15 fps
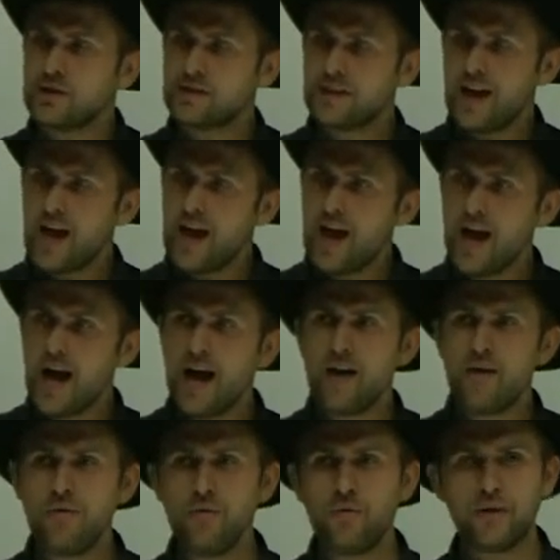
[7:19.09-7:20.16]
It's just
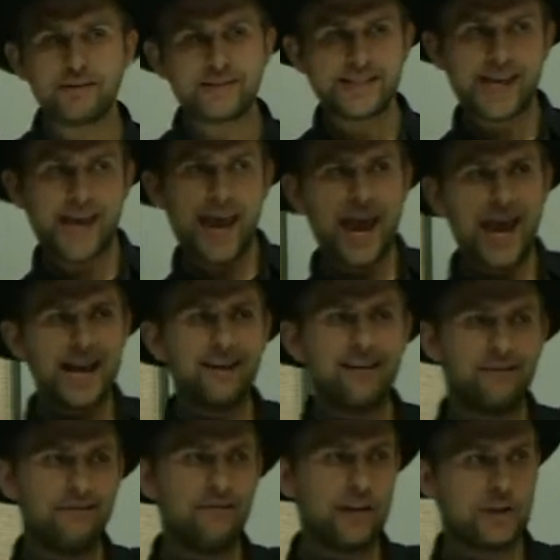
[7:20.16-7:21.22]
it's the
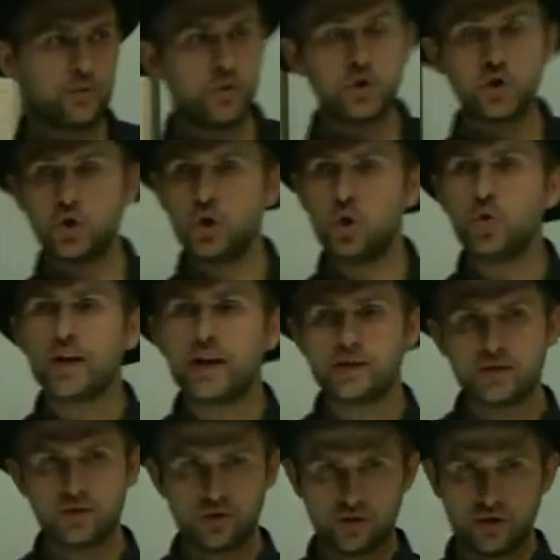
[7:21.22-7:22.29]
angle at which you
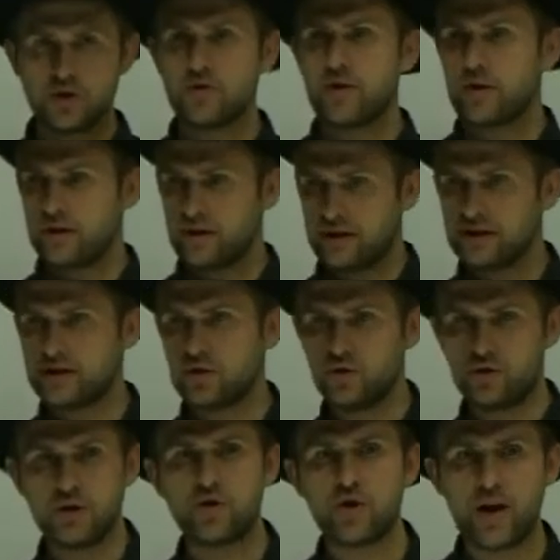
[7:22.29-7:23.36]
look at certain
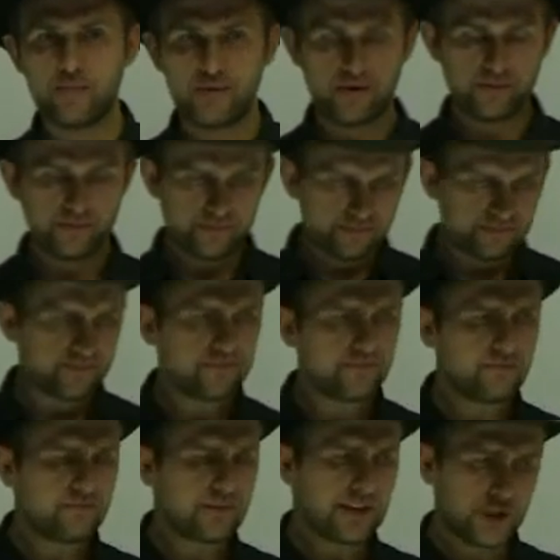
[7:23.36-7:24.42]
grammar
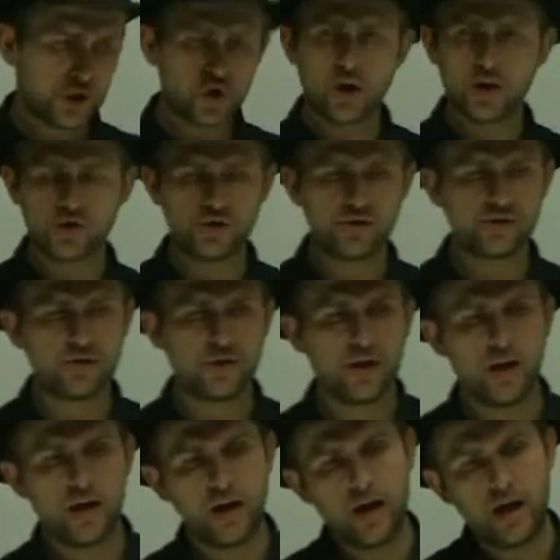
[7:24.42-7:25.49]

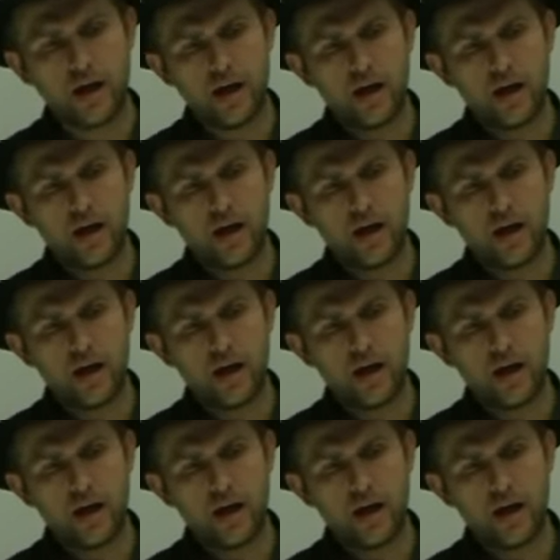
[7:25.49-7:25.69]
structures.